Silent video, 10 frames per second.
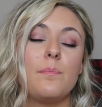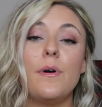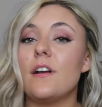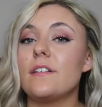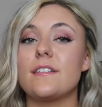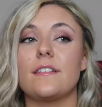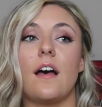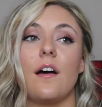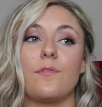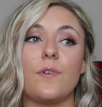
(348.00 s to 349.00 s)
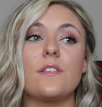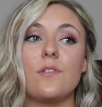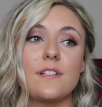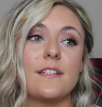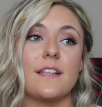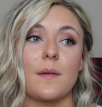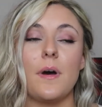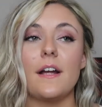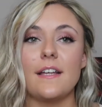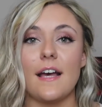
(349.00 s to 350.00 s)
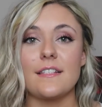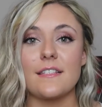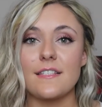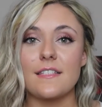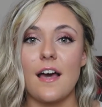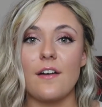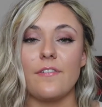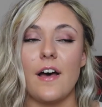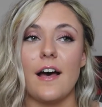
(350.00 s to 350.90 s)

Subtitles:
books, of resources like podcasts and stuff.